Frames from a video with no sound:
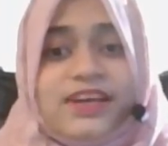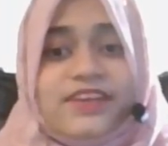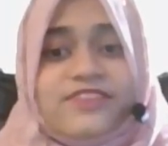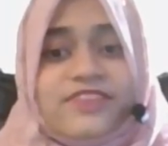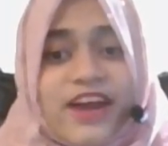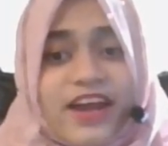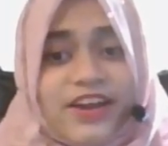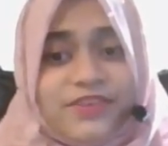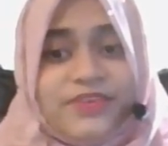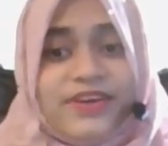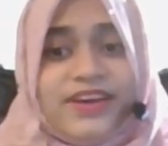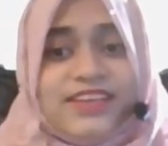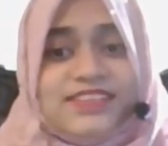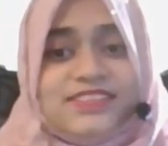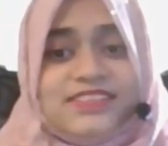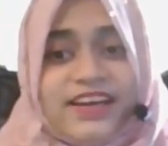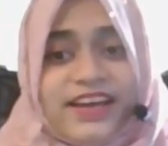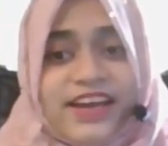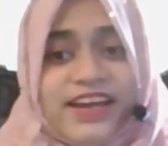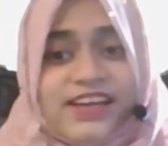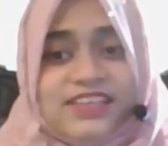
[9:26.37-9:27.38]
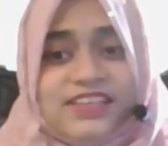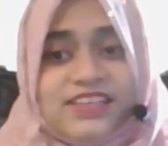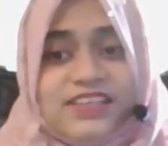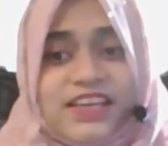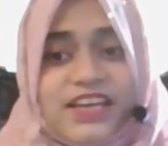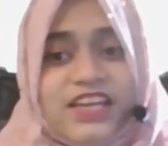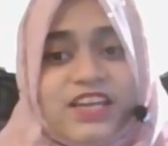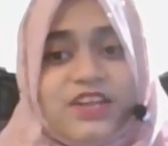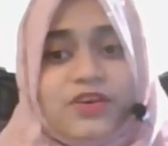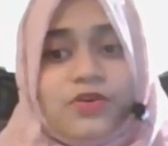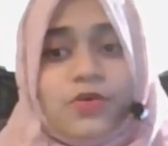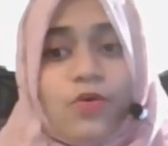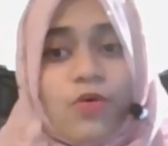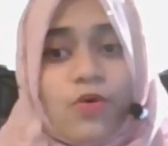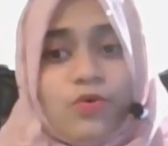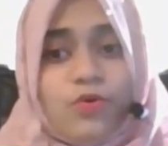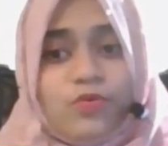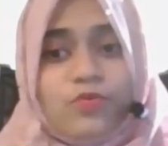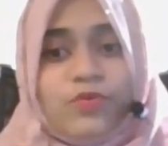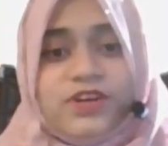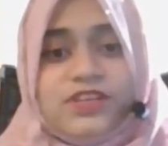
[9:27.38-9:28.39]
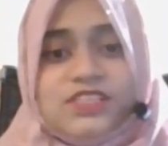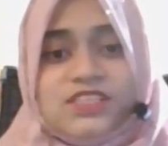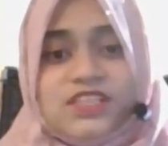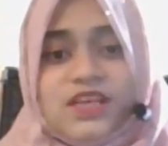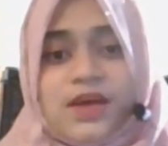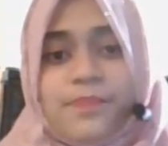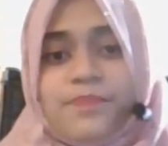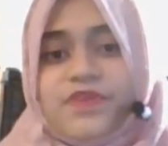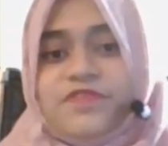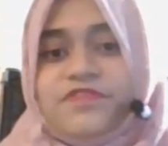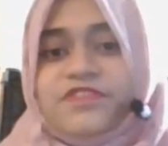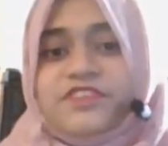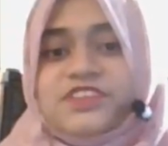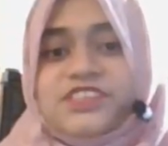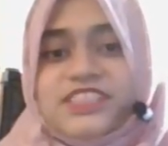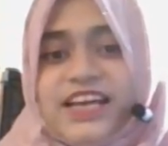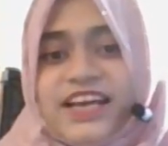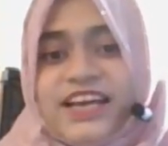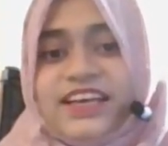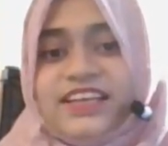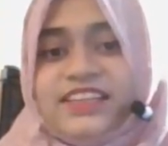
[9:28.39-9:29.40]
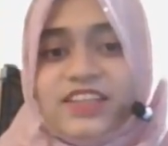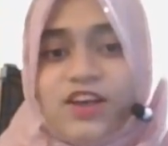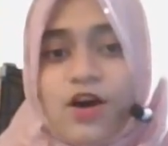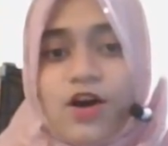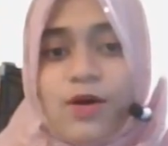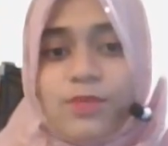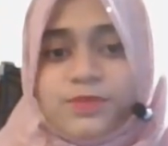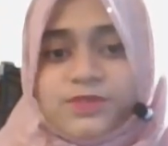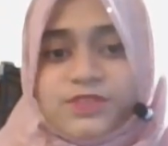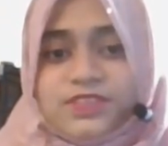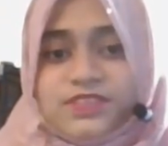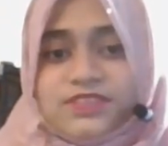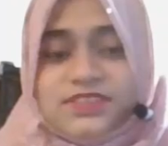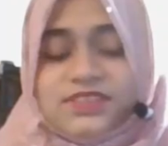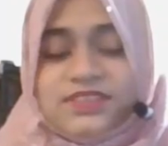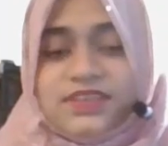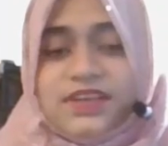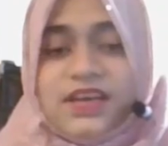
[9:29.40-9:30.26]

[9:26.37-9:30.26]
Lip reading: Try to gauge the heading in your own words before checking the options.